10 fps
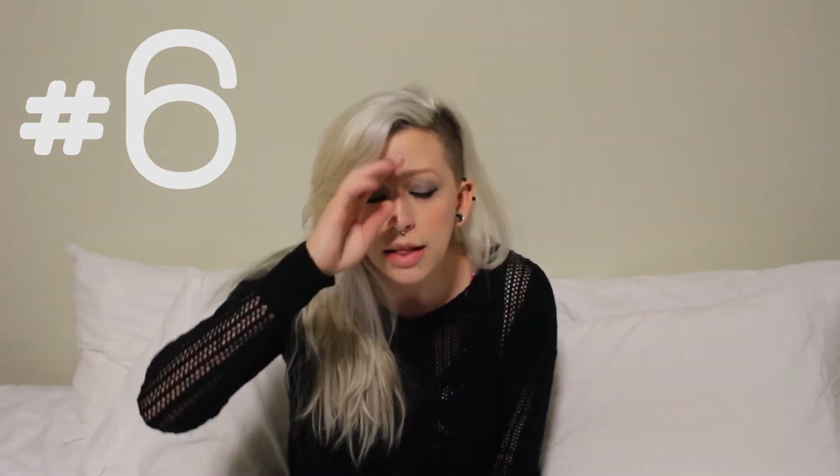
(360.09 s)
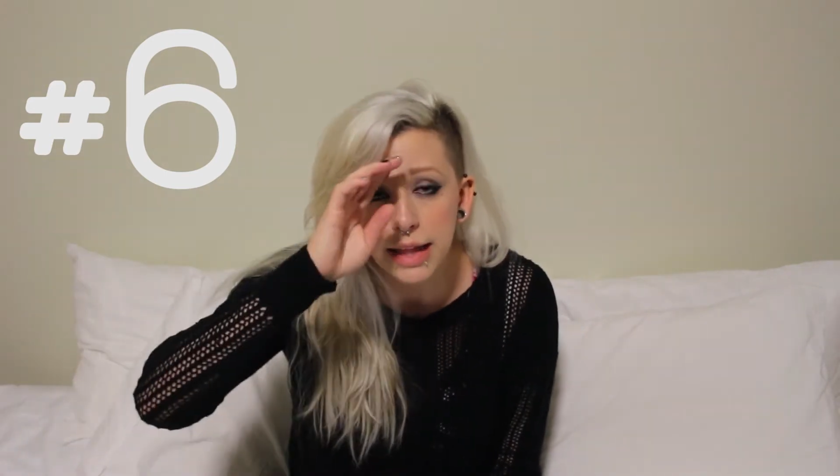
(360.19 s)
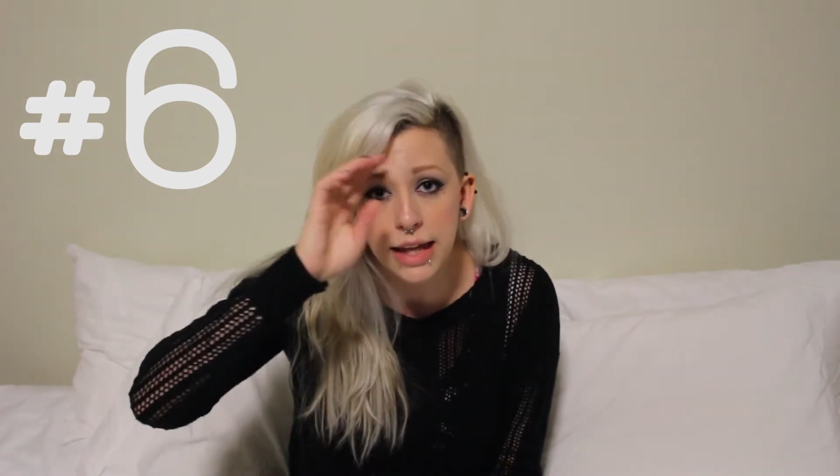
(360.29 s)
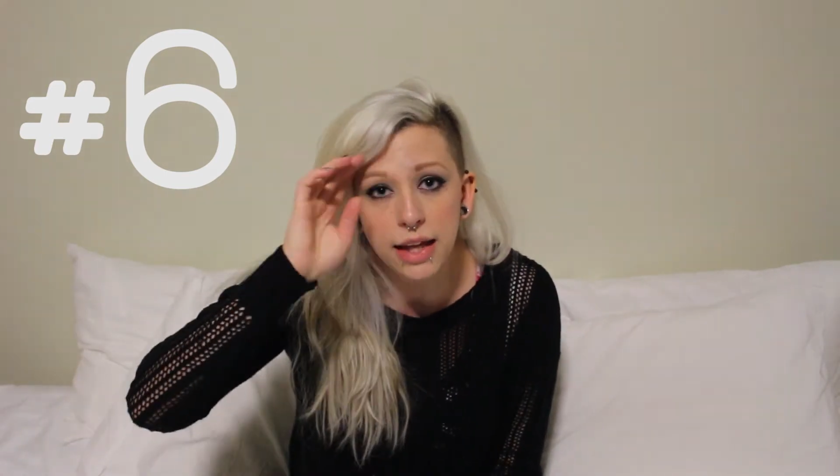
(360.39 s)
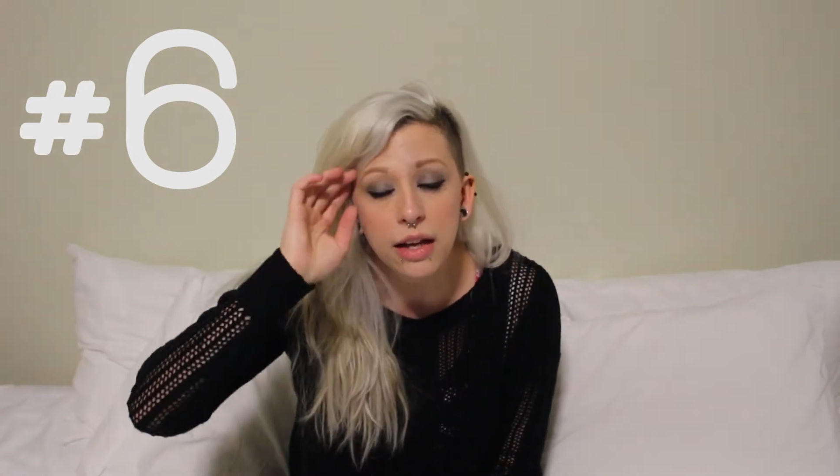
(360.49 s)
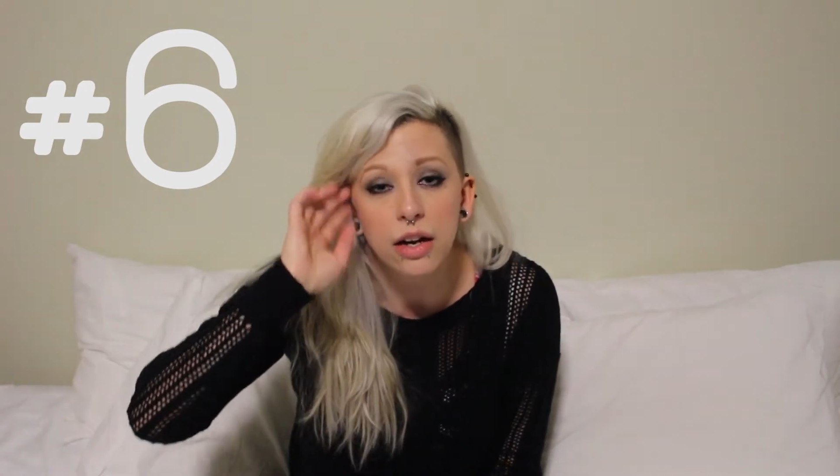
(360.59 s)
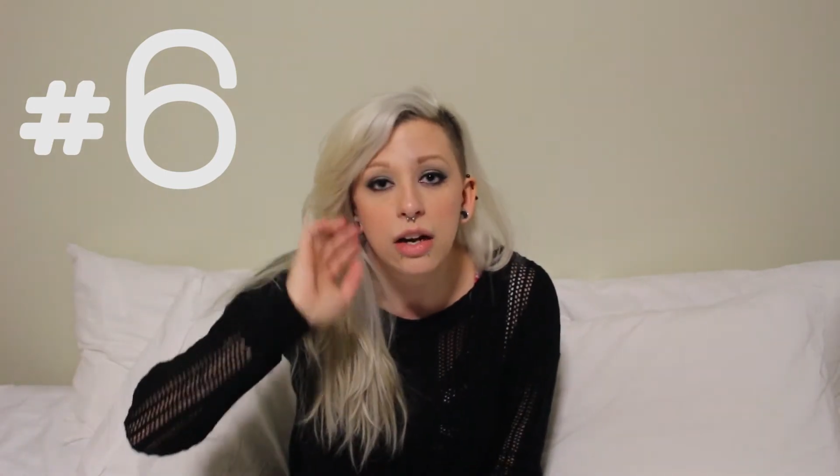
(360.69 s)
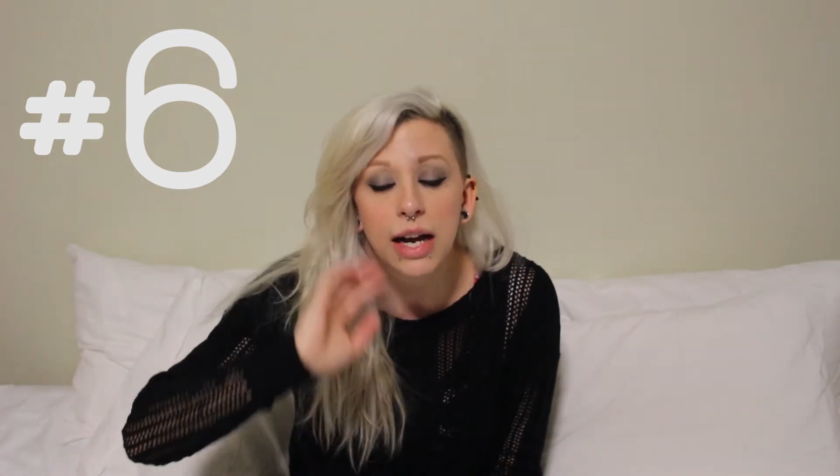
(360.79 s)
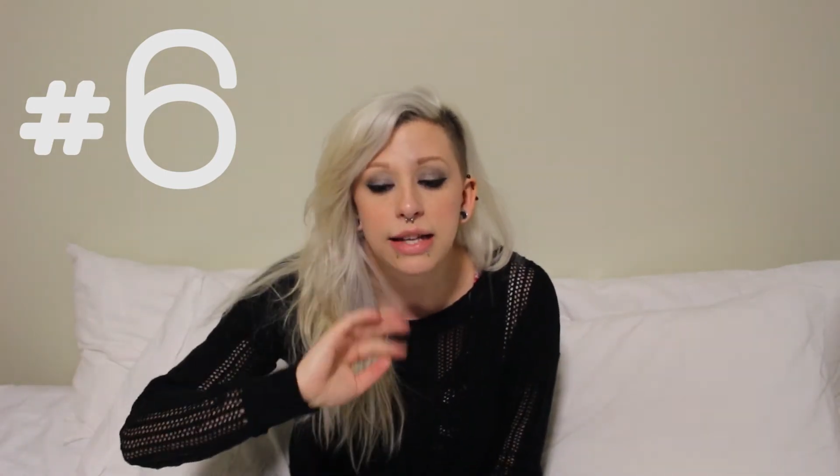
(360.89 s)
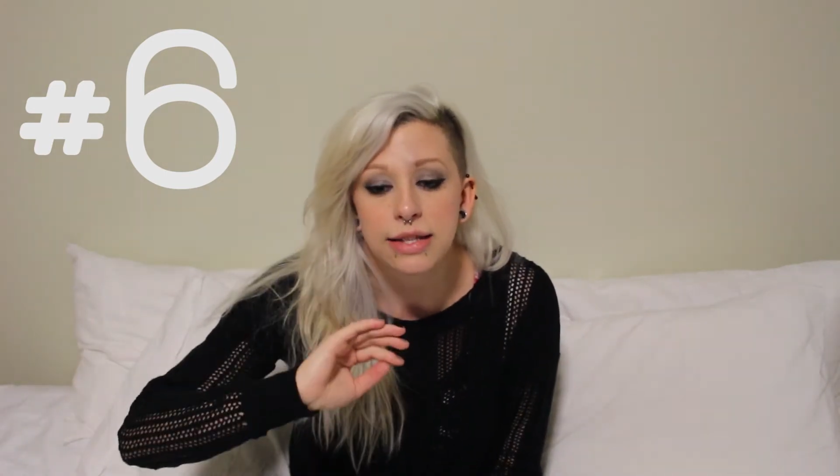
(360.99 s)
Like
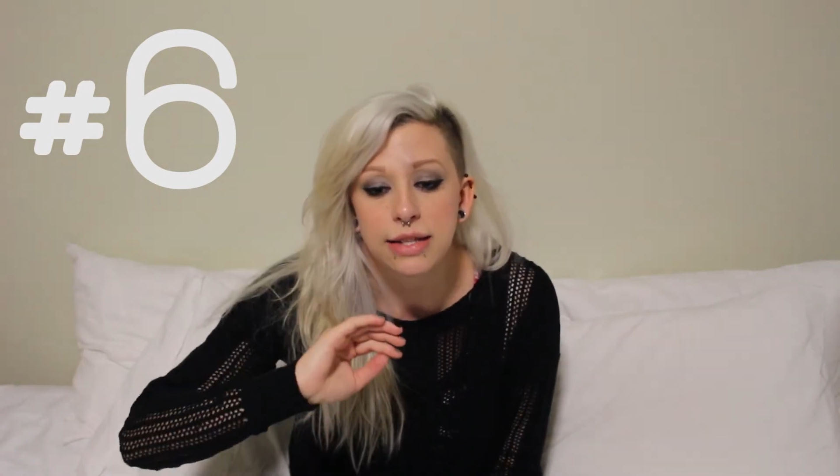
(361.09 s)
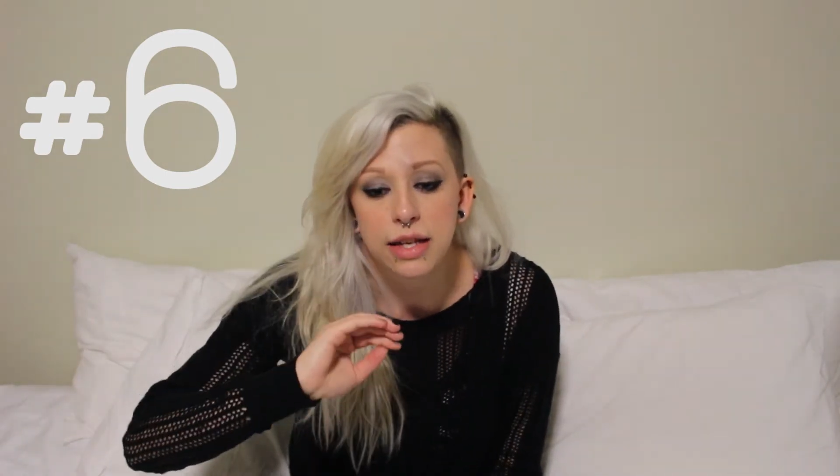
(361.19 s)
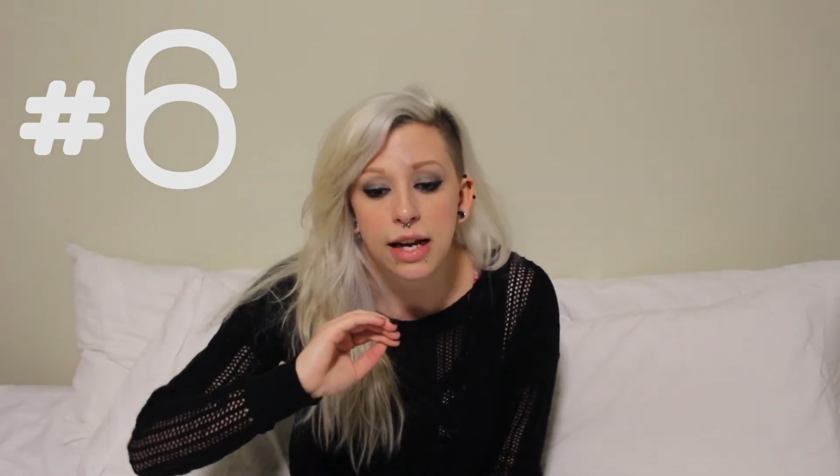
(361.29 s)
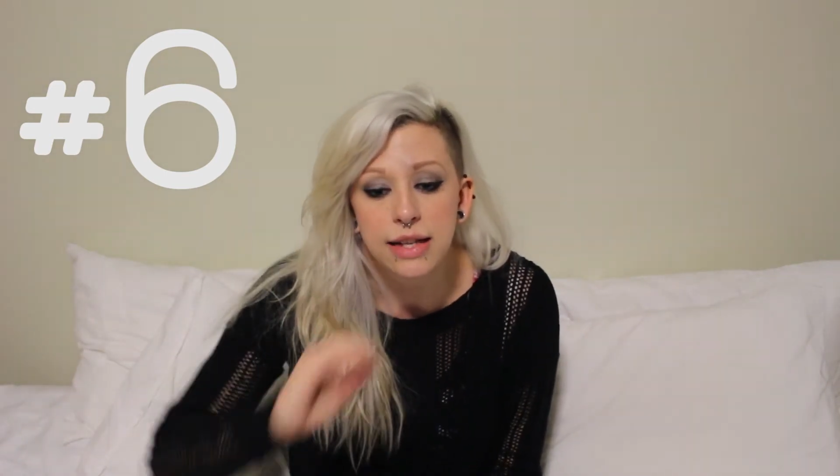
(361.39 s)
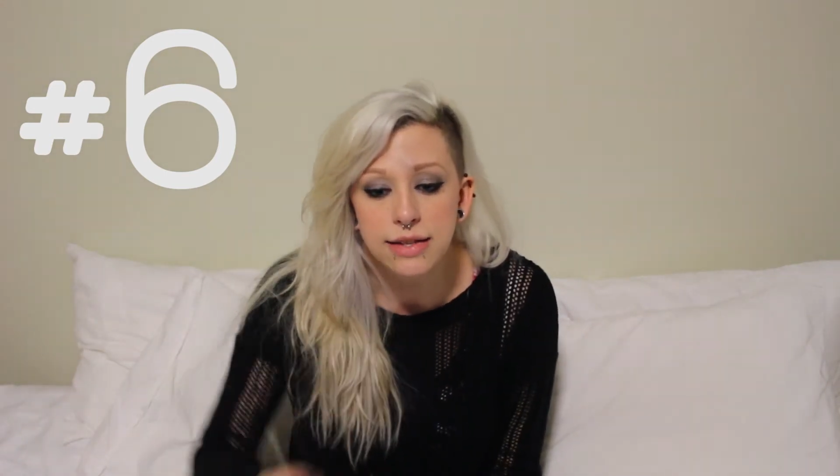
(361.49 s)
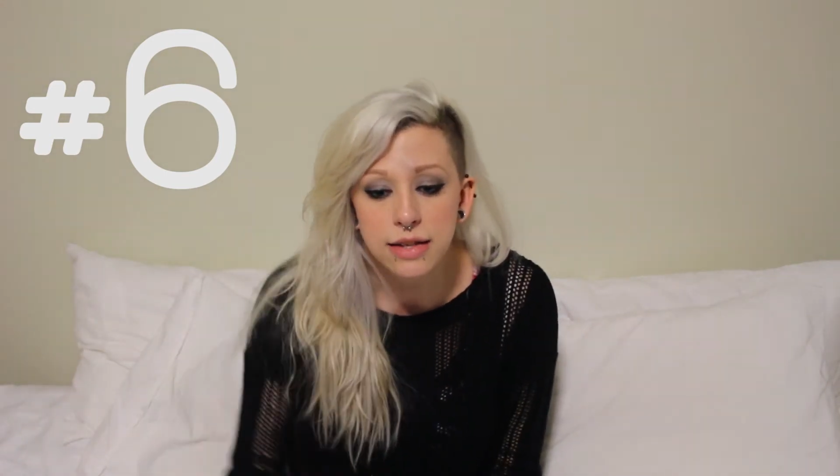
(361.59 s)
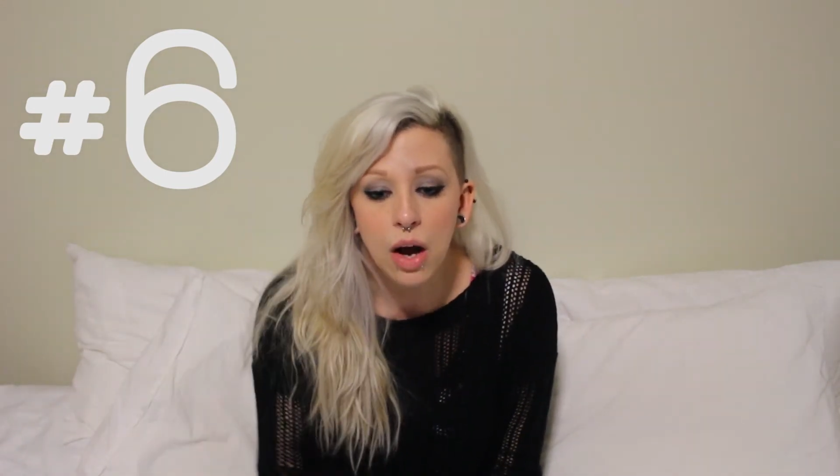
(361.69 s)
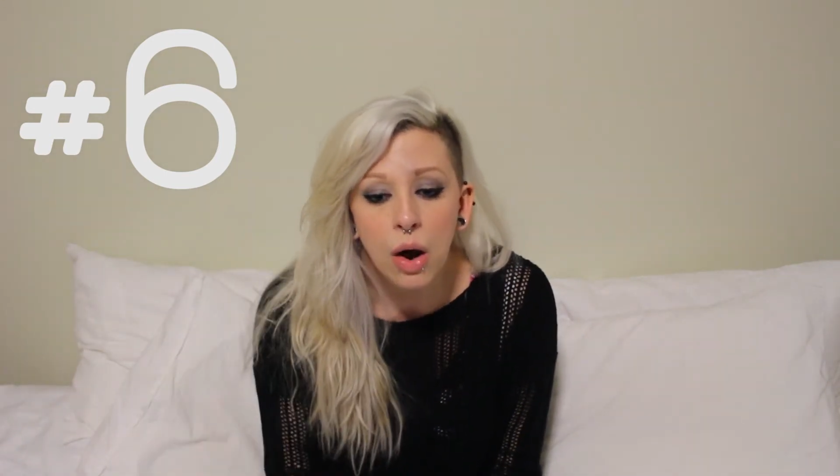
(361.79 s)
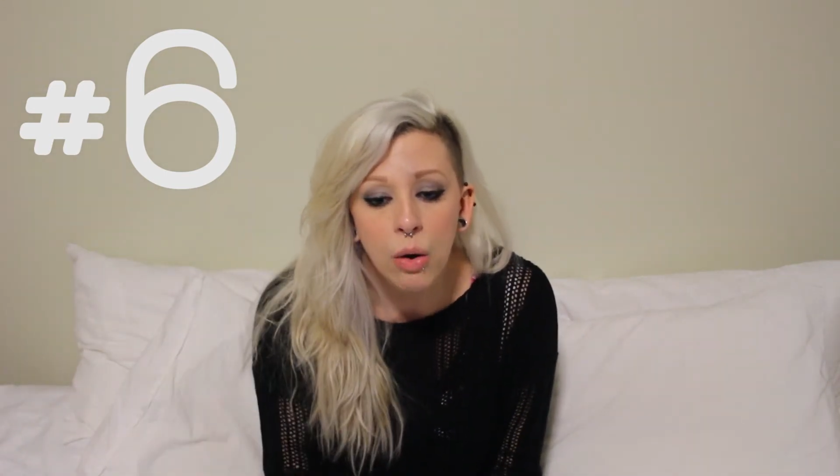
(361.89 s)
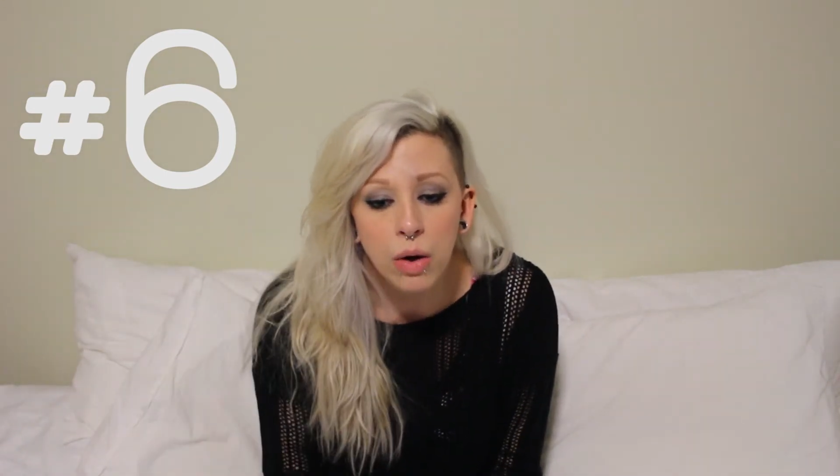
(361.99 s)
here, it's
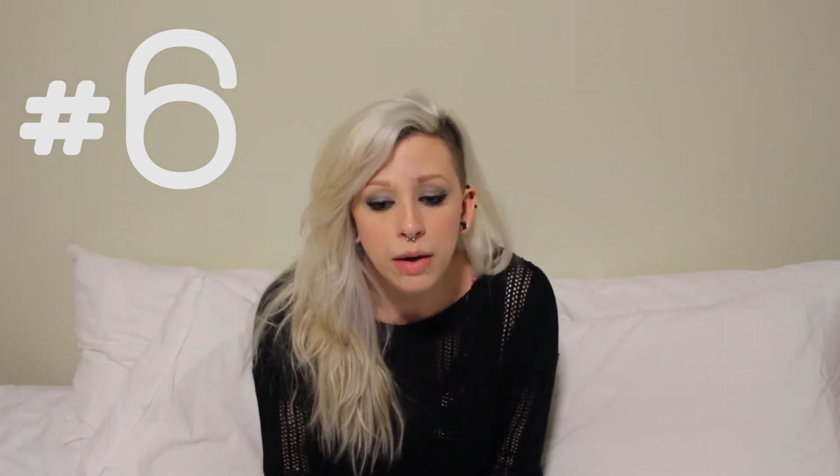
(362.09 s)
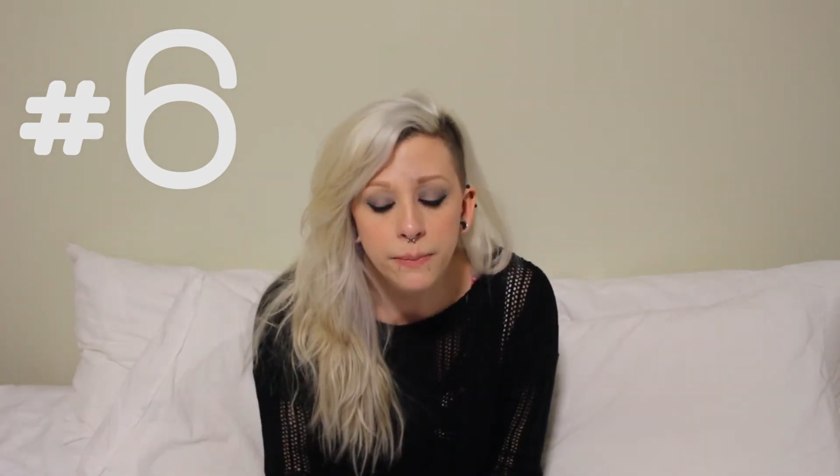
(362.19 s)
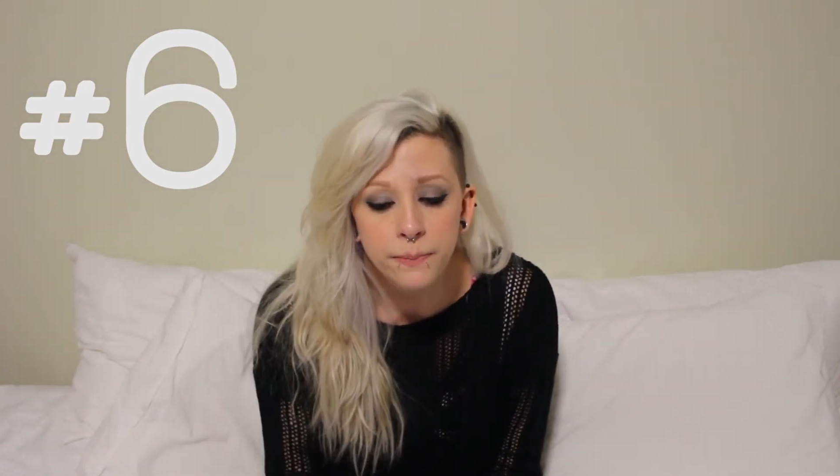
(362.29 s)
so